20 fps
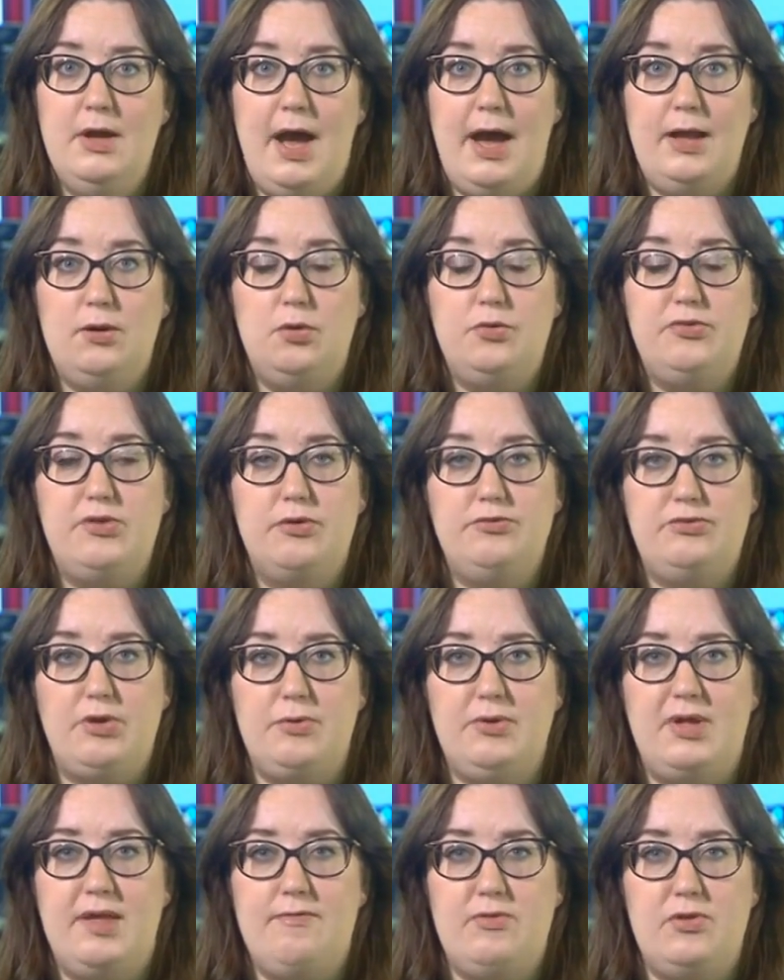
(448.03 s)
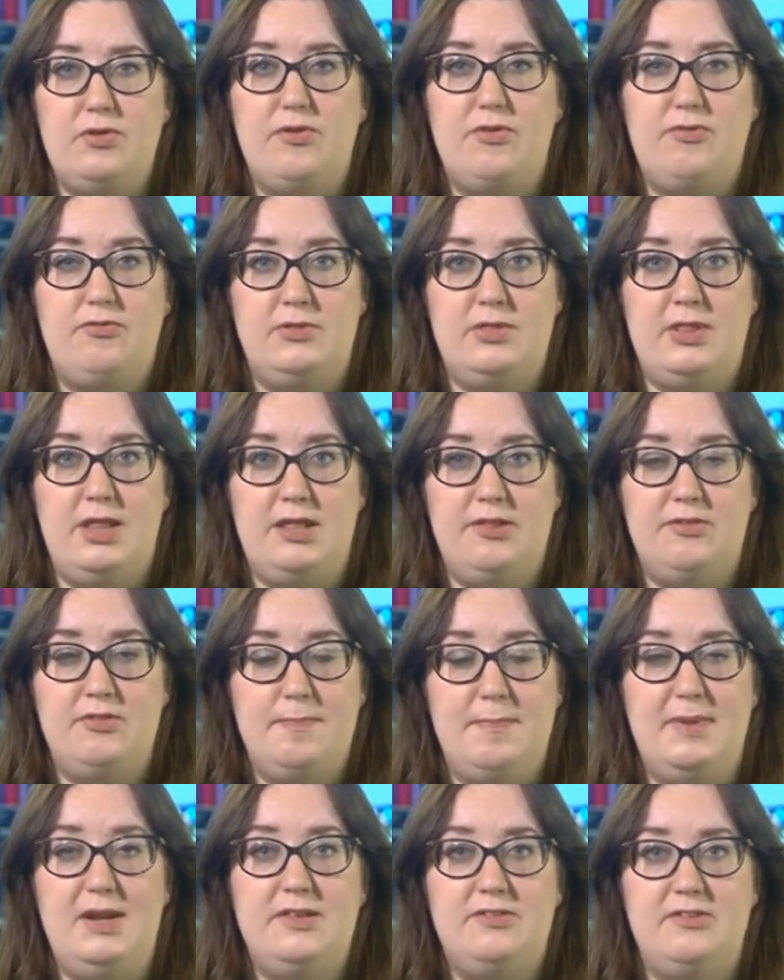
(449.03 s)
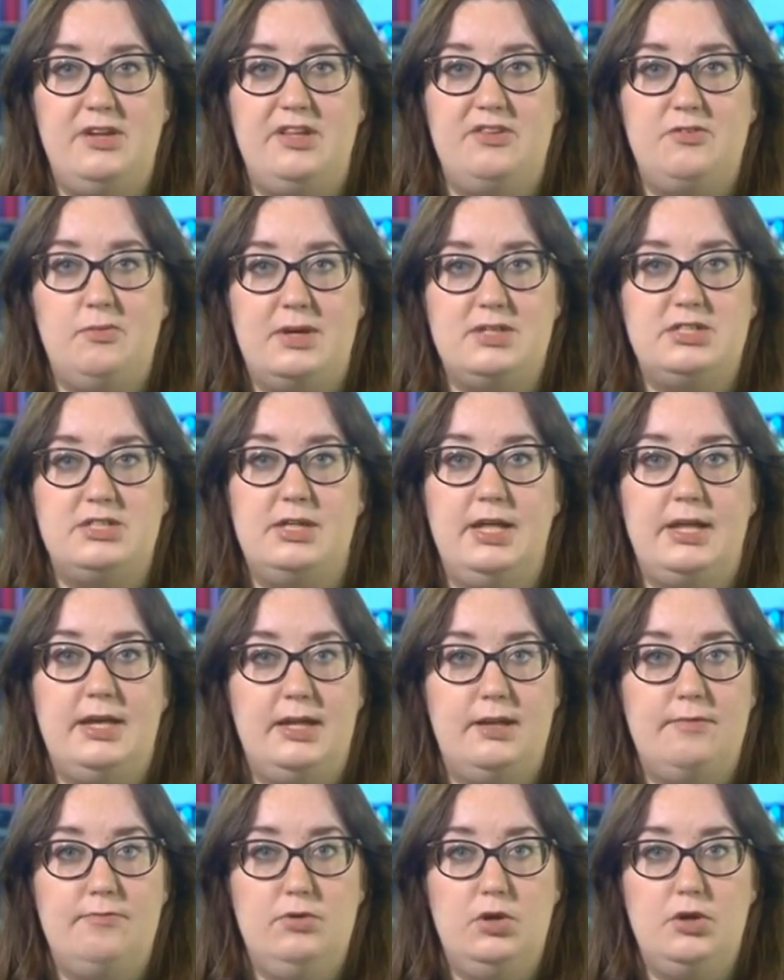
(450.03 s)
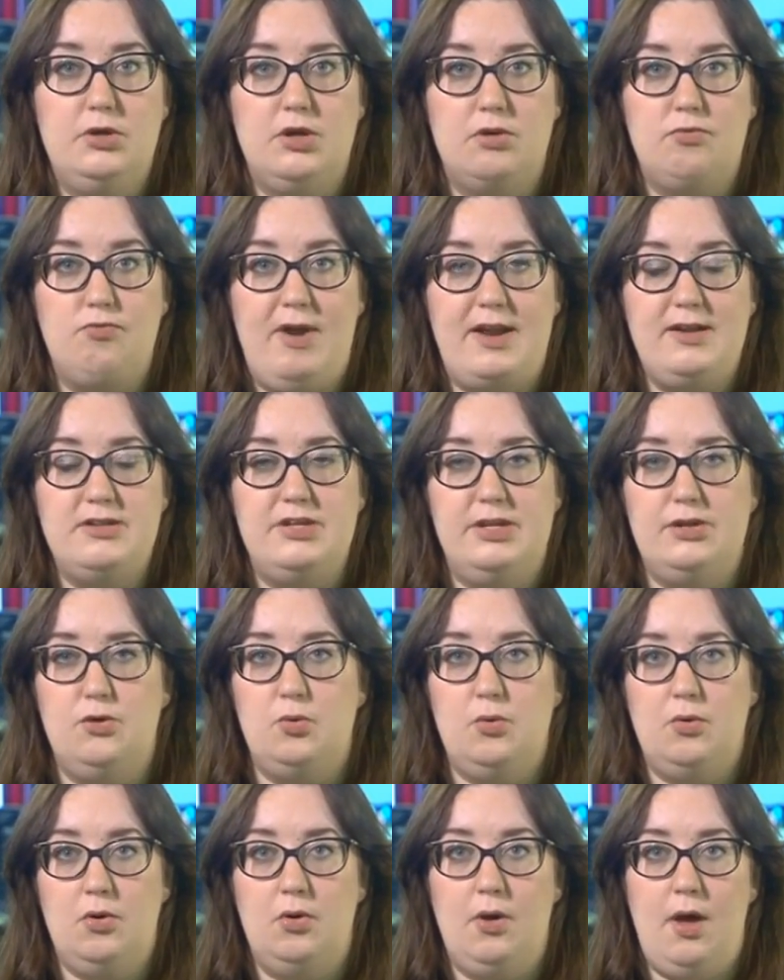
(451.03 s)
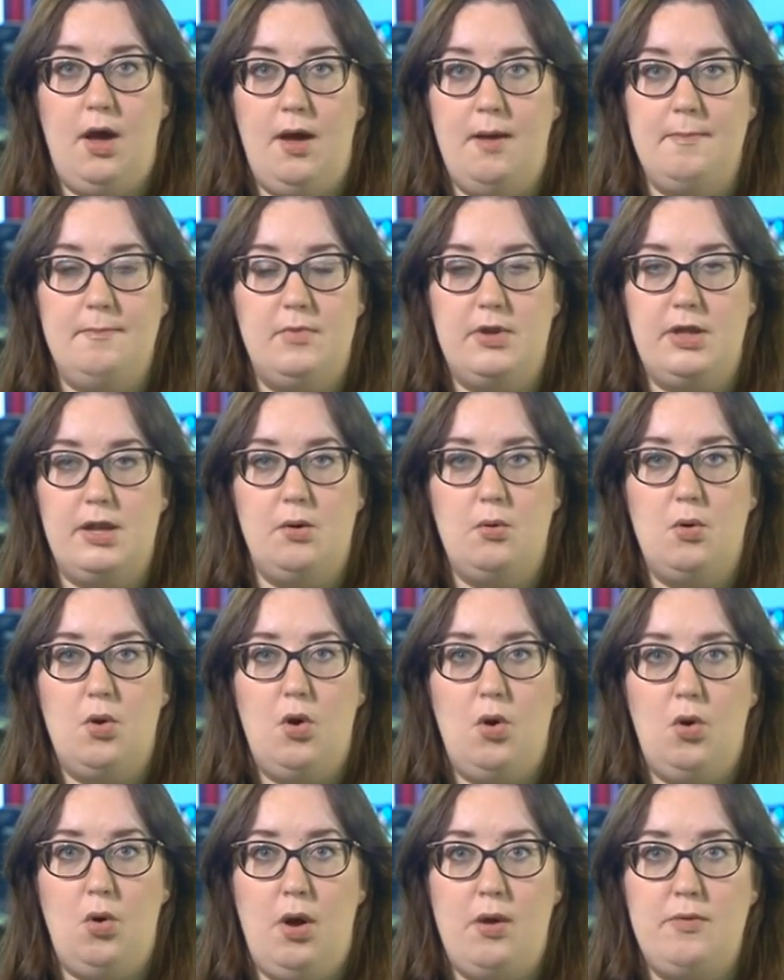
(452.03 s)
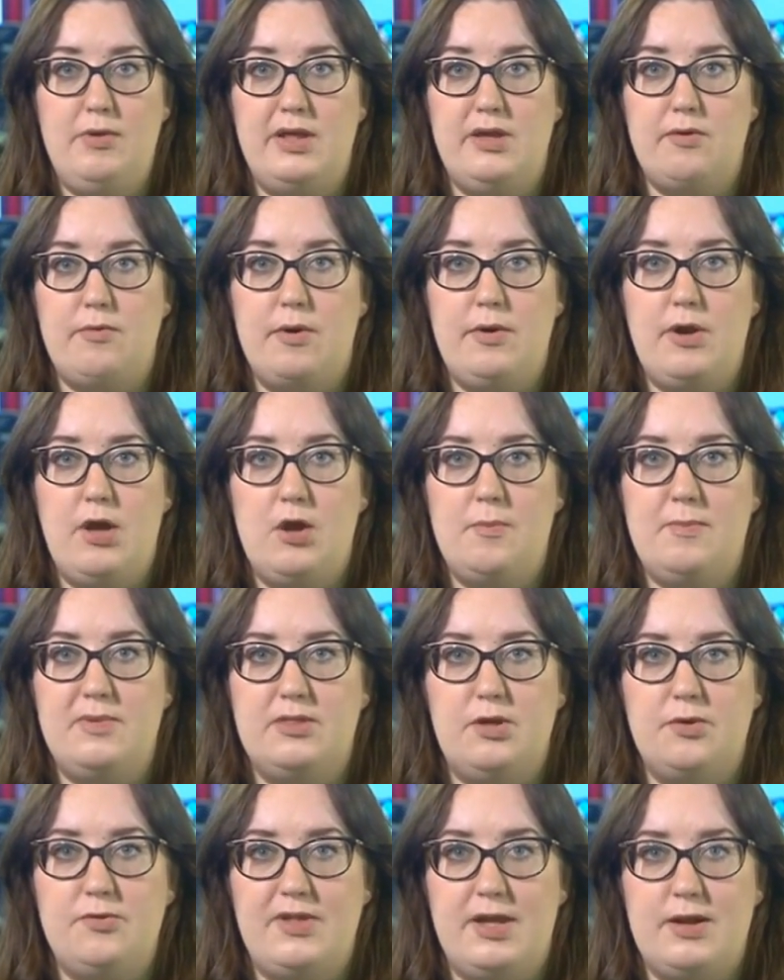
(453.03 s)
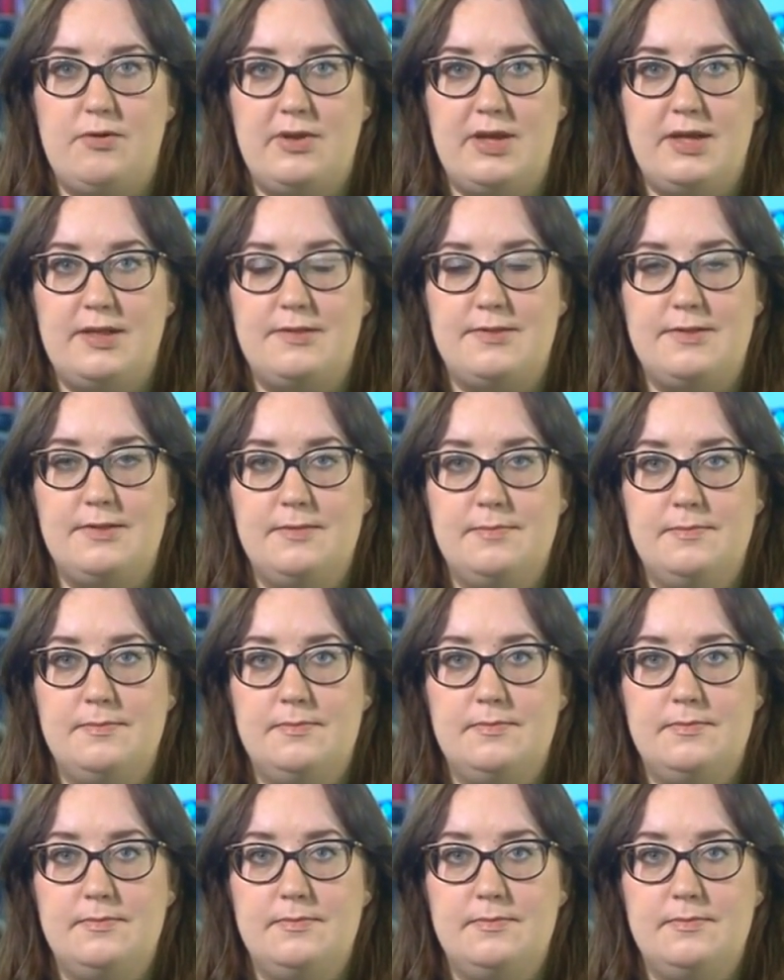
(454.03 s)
and also don't give you the stability to actually kind of look at renting or owning your own home in those areas.